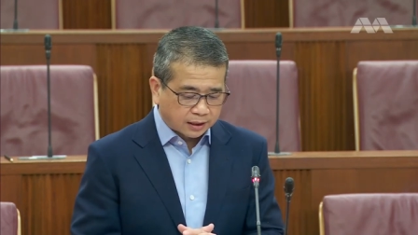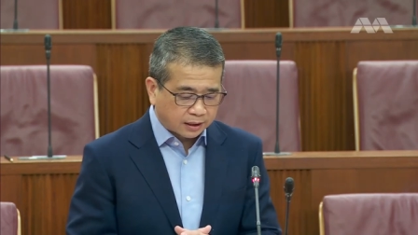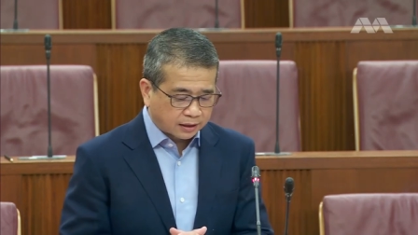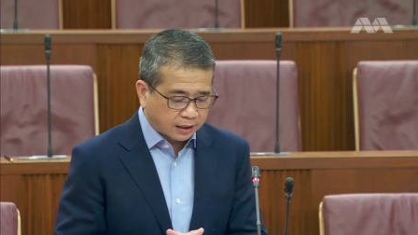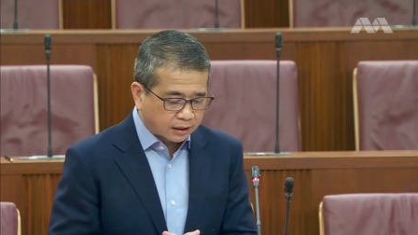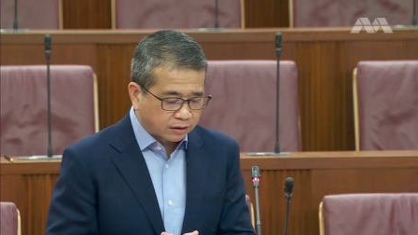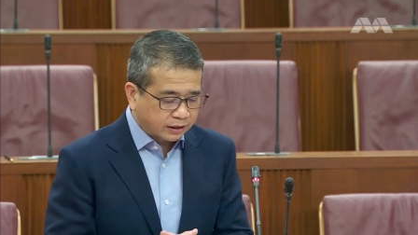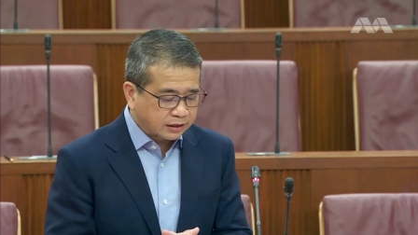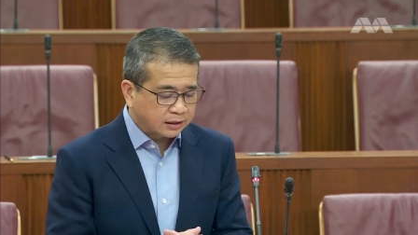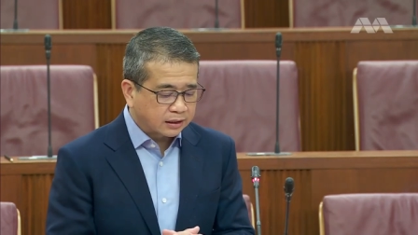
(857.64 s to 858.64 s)
uh, and a
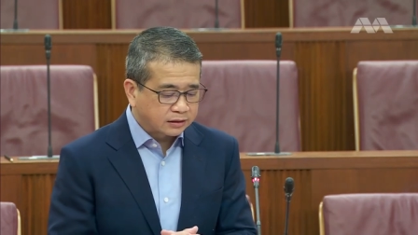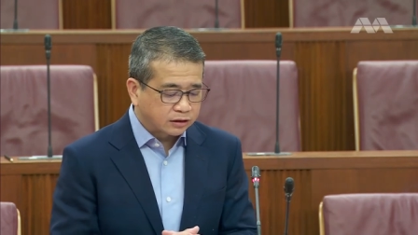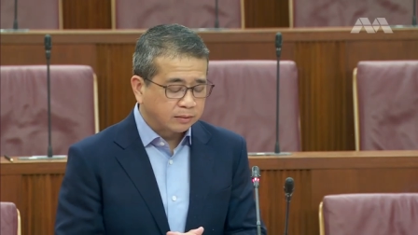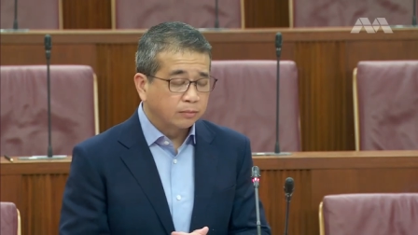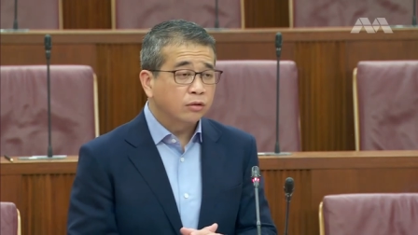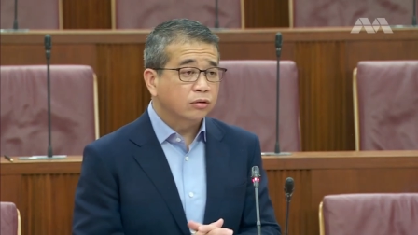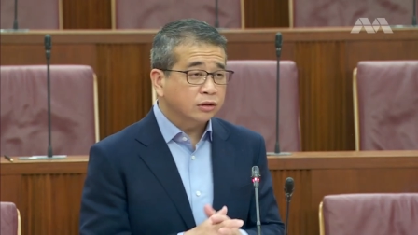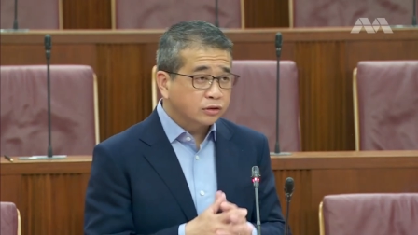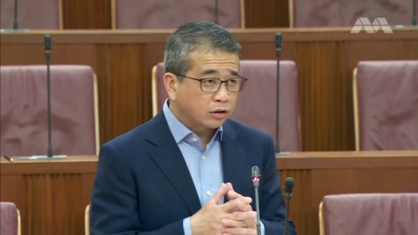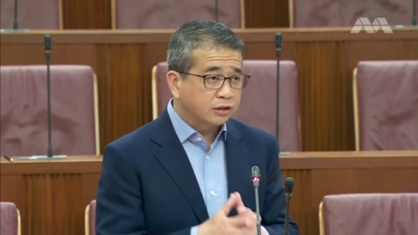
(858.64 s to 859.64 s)
greater tendency to be more
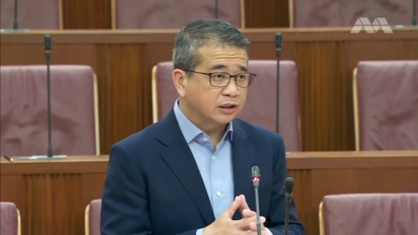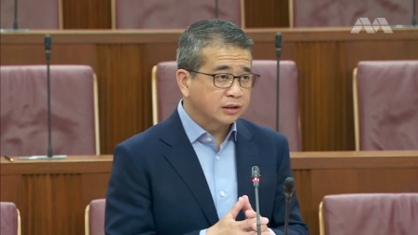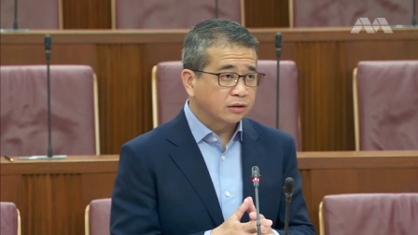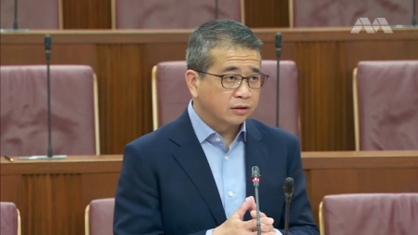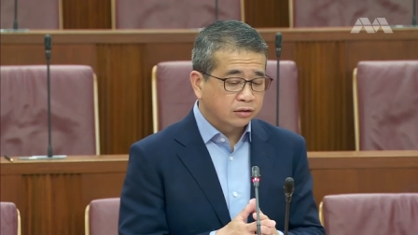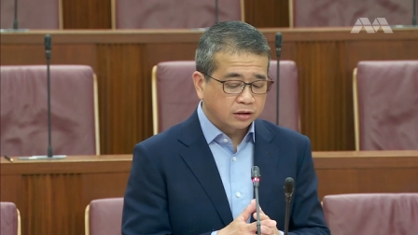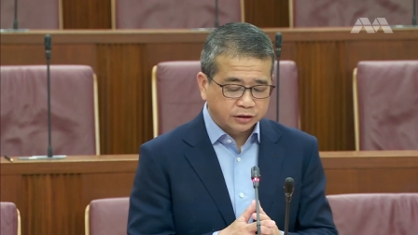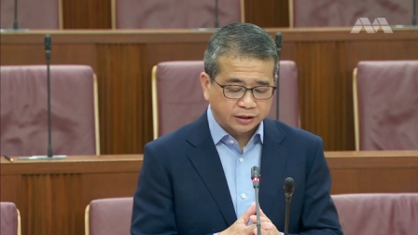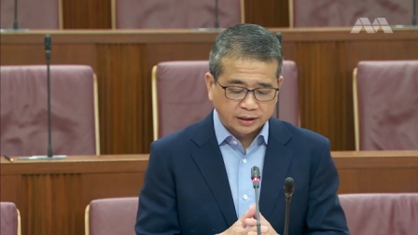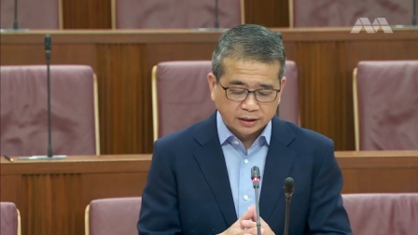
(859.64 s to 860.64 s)
cost conscious on the
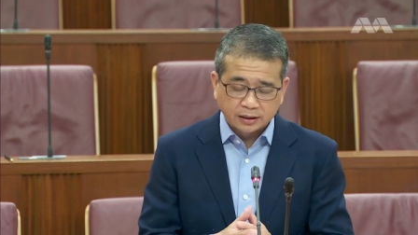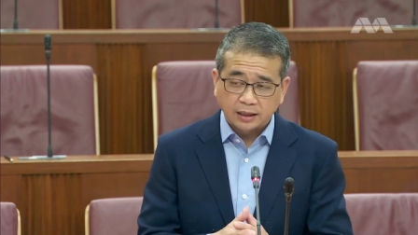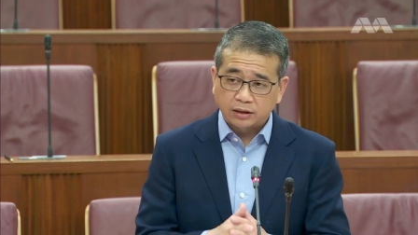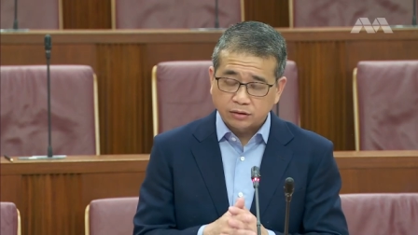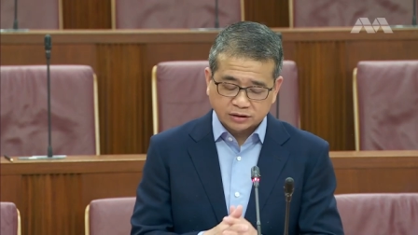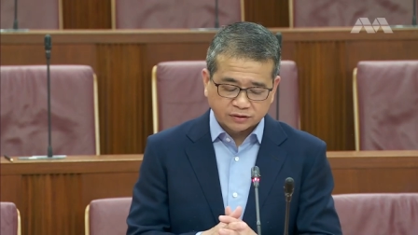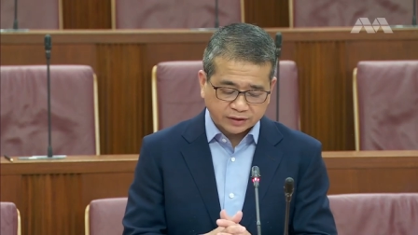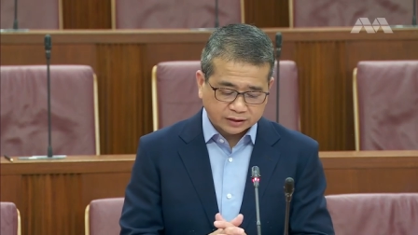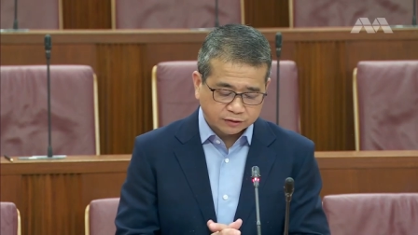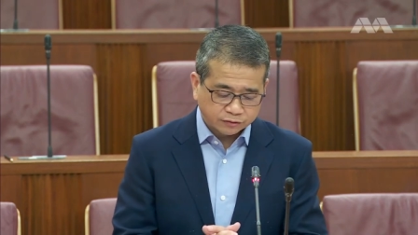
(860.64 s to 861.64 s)
contrary and cost
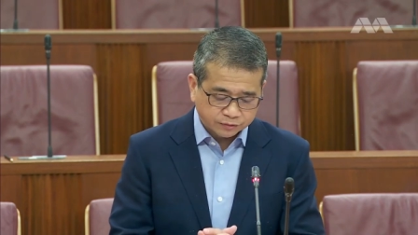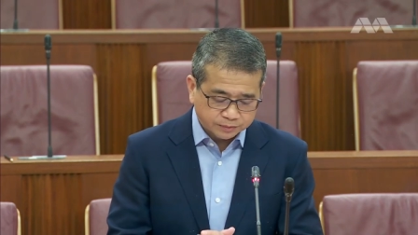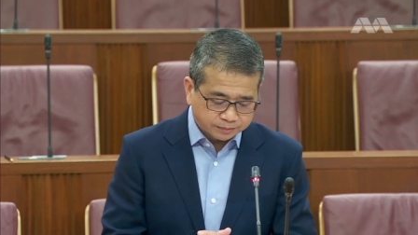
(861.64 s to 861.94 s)
effective.